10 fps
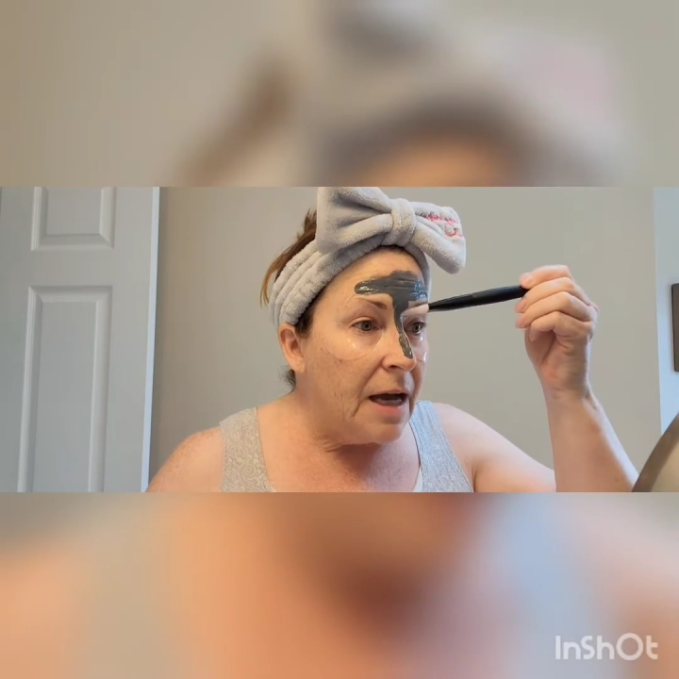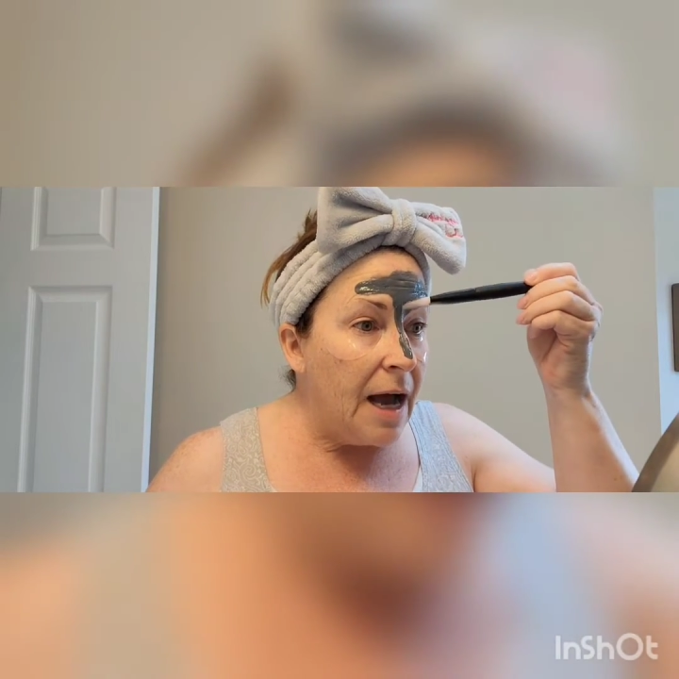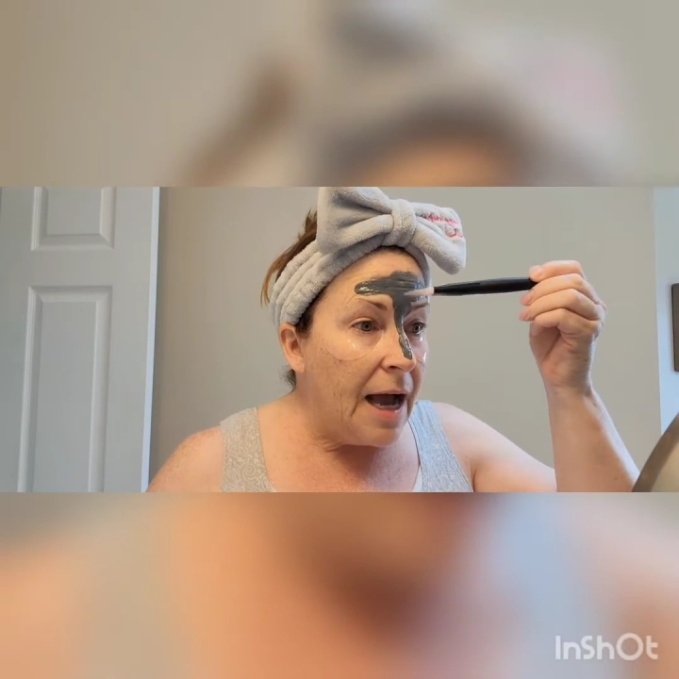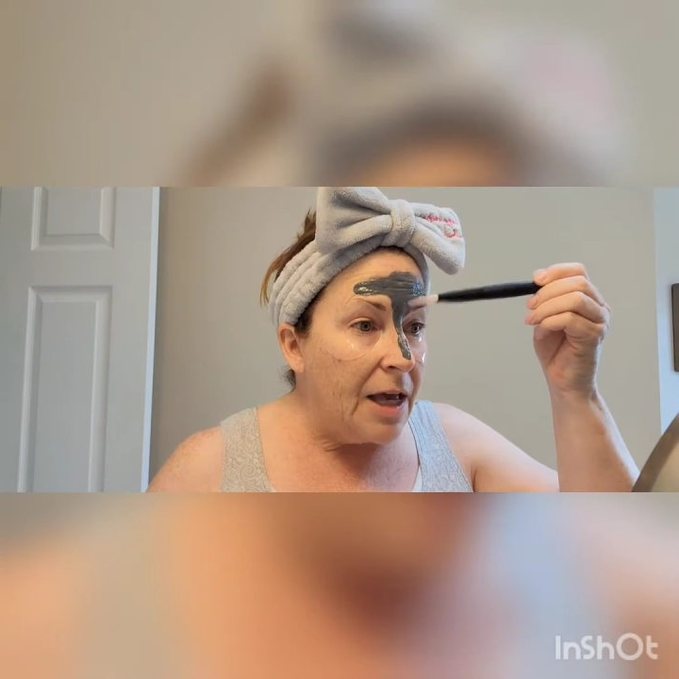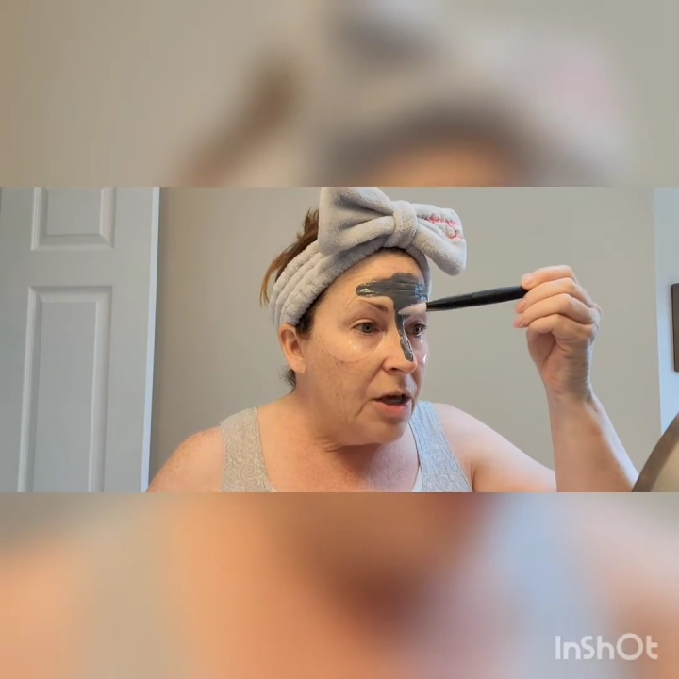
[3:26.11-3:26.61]

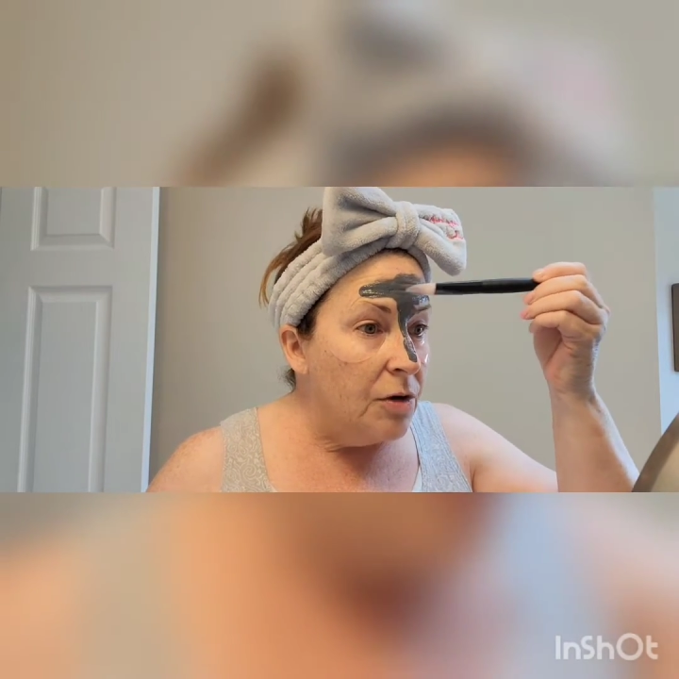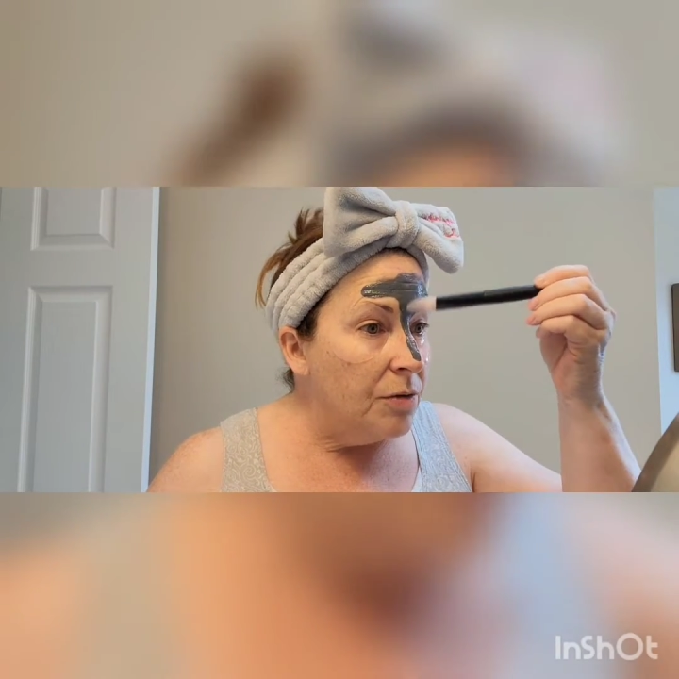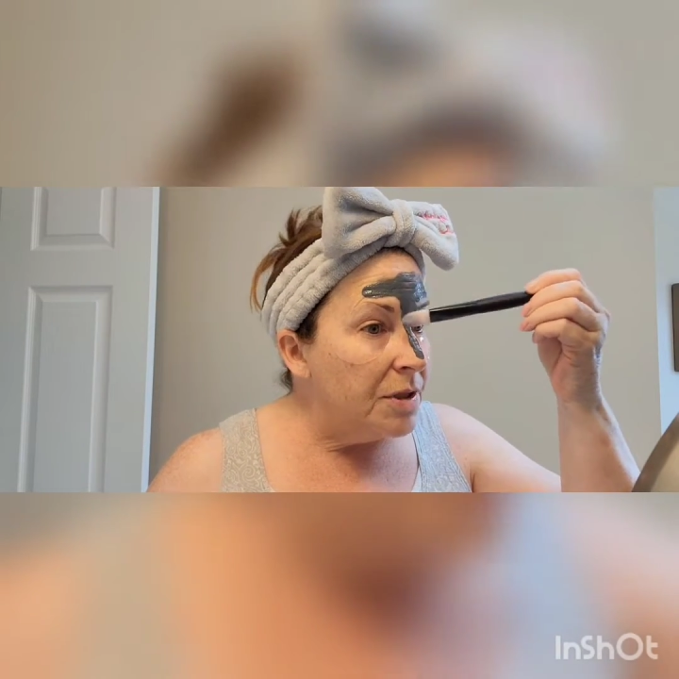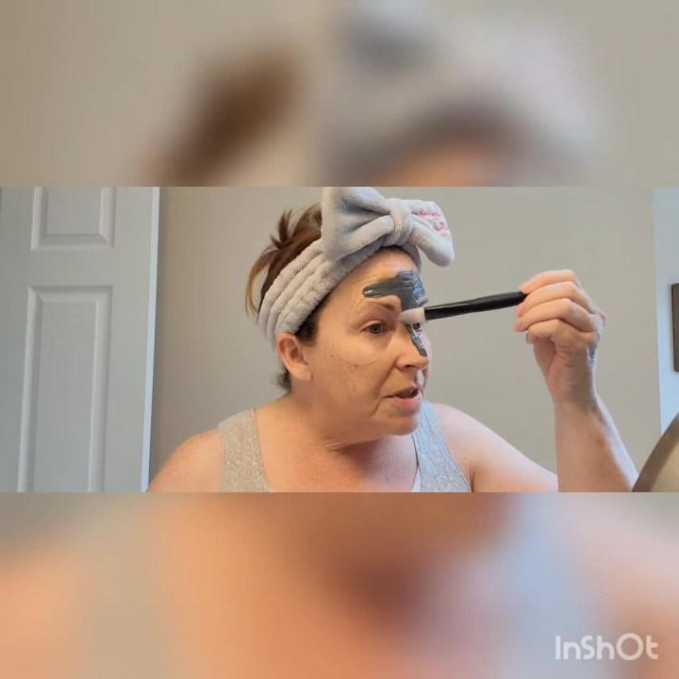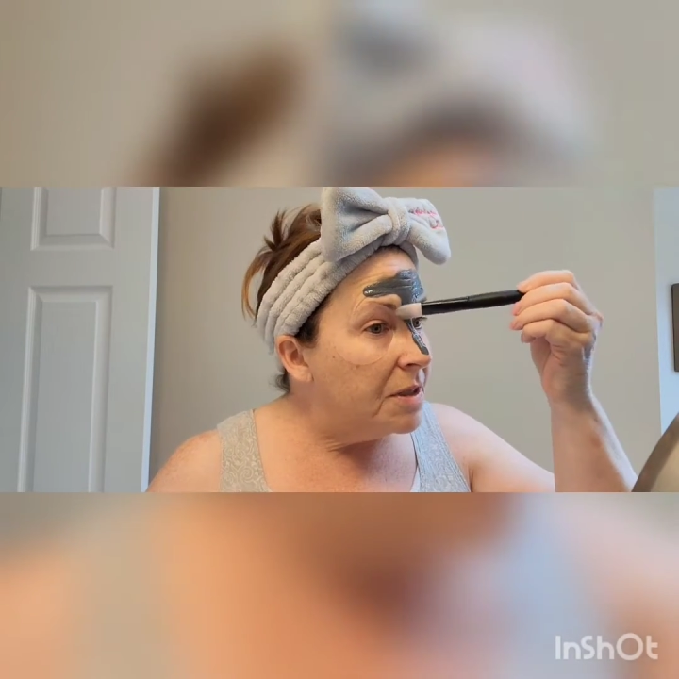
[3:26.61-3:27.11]
I
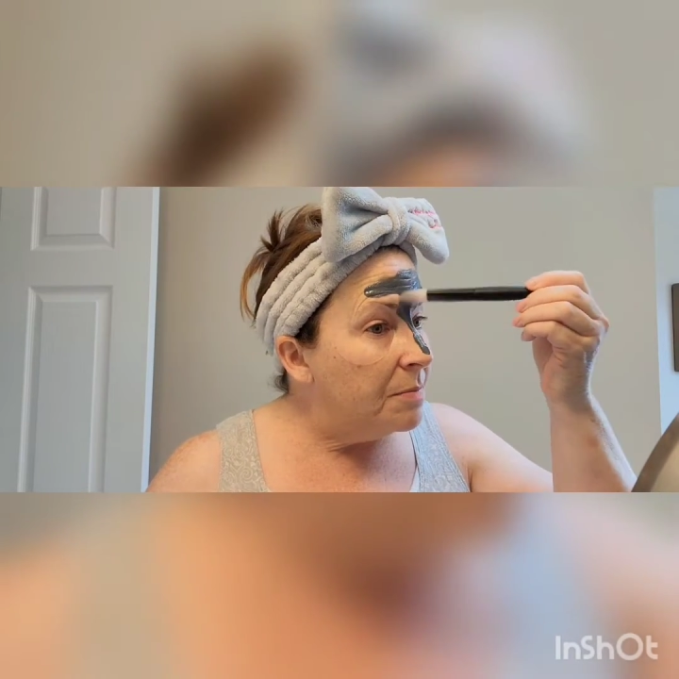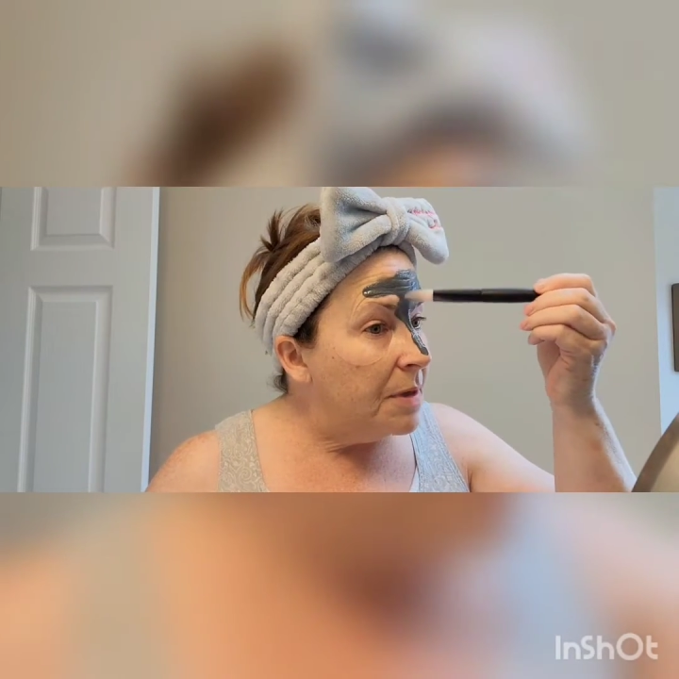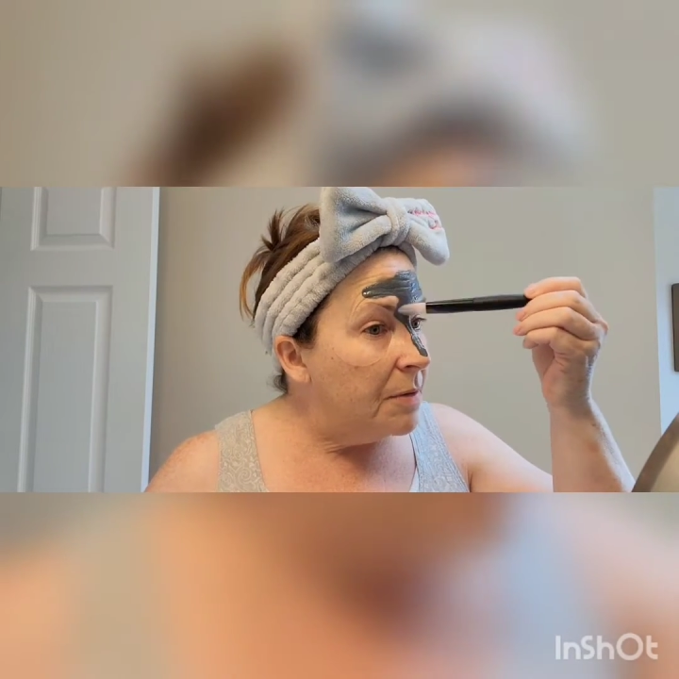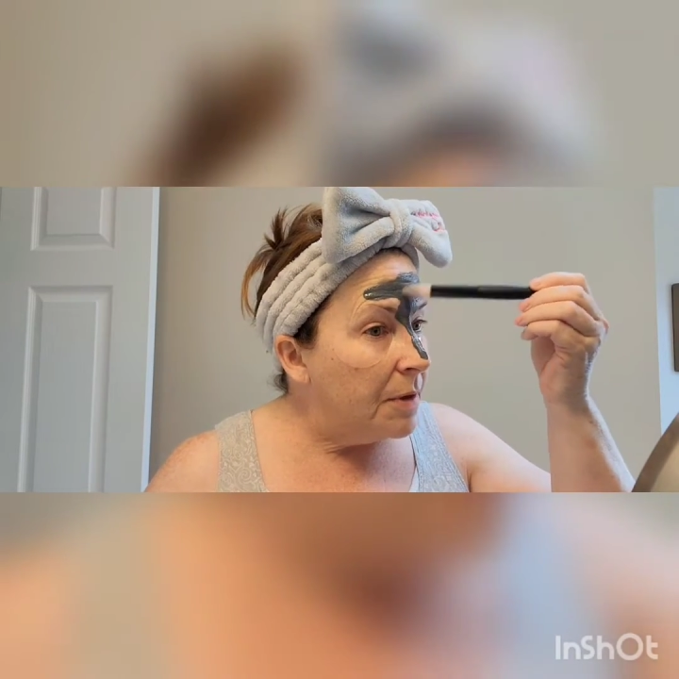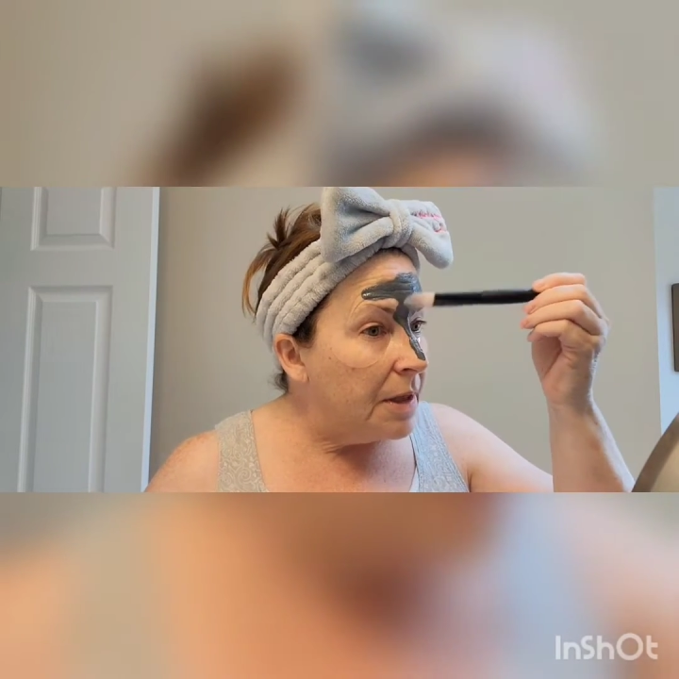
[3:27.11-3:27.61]
used to
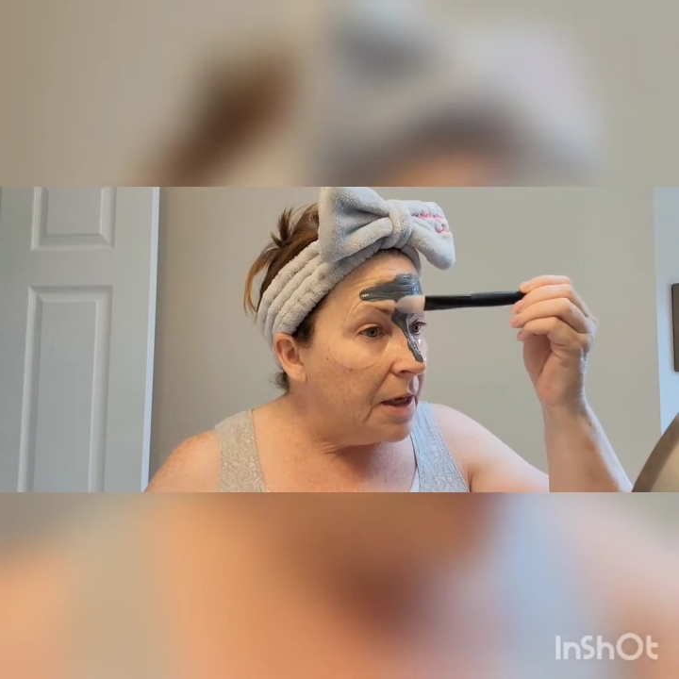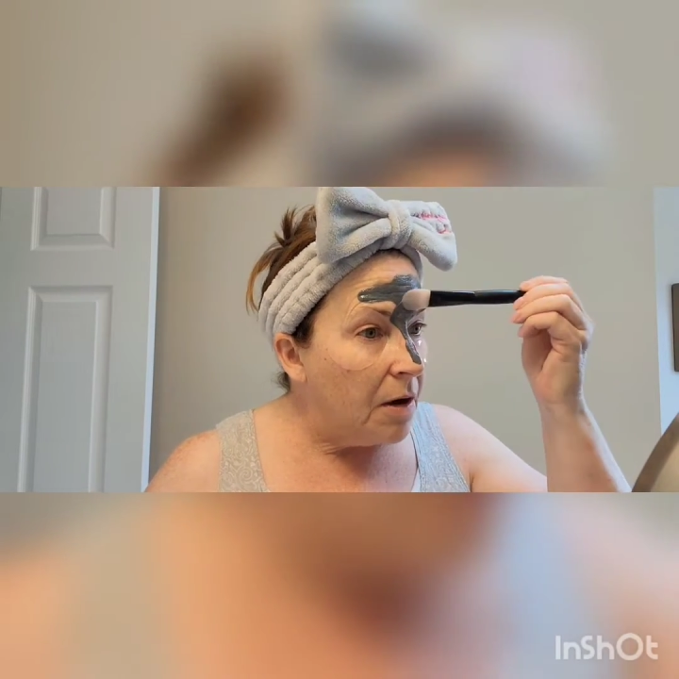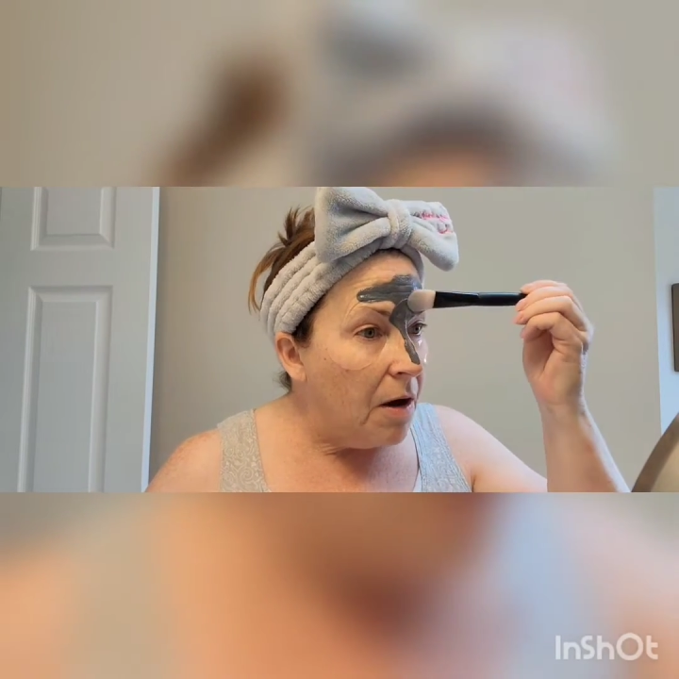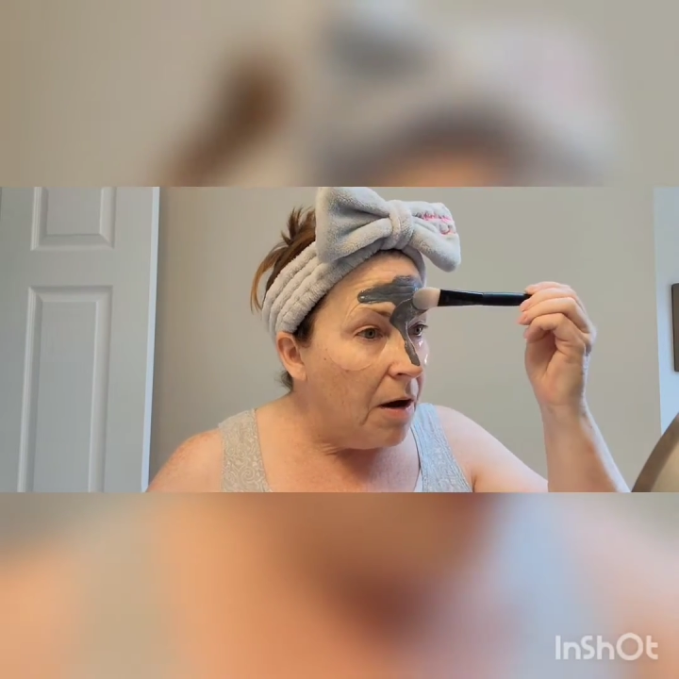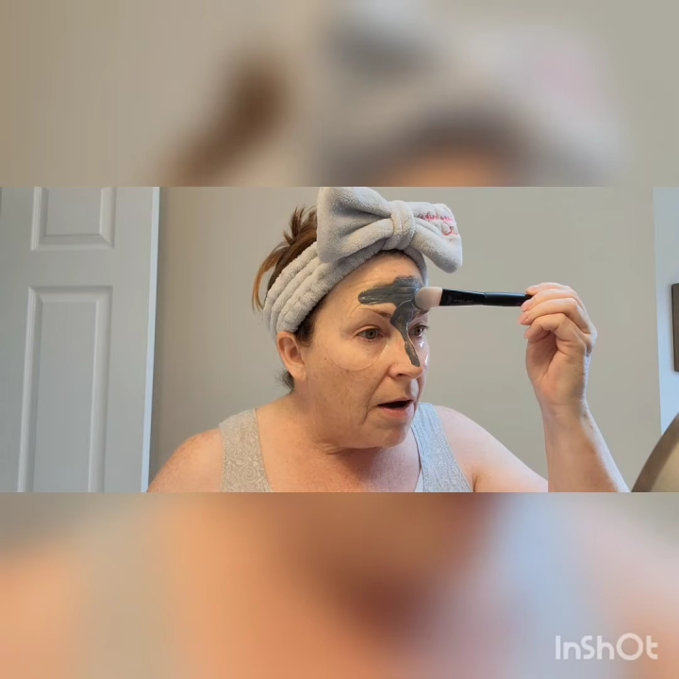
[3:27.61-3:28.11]
be what they
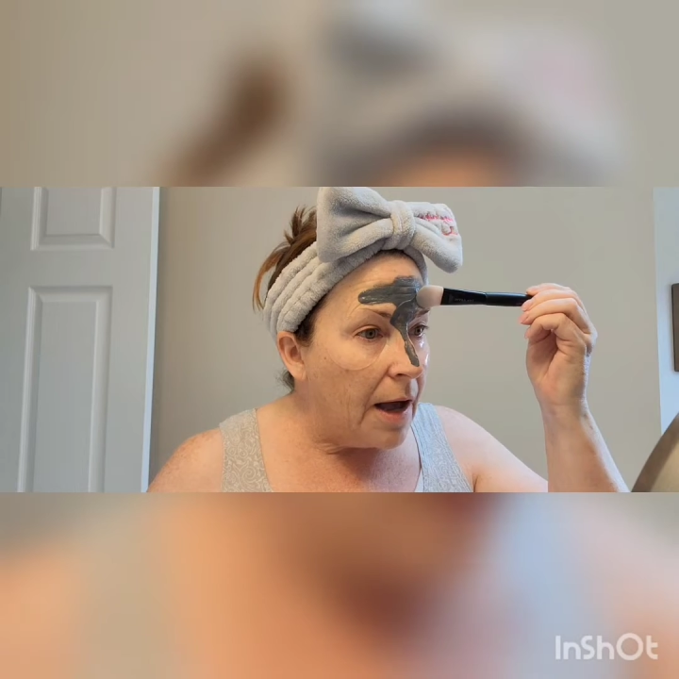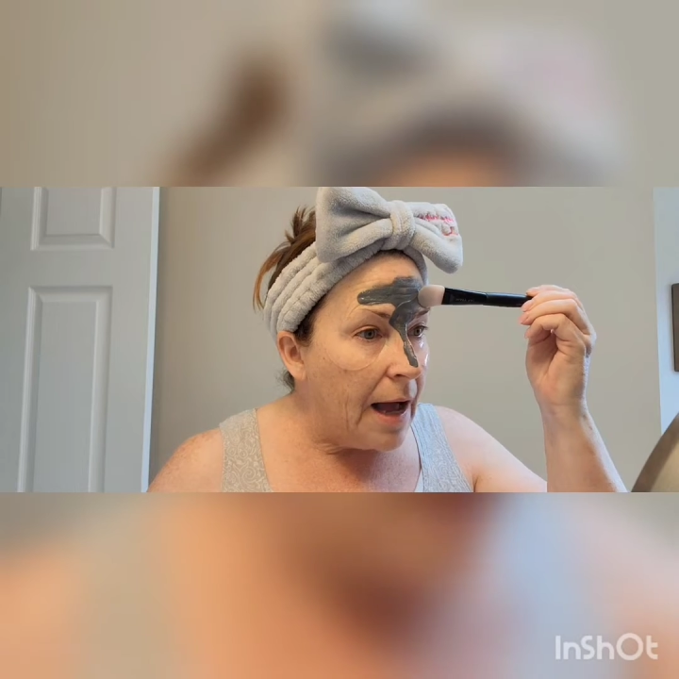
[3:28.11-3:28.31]
call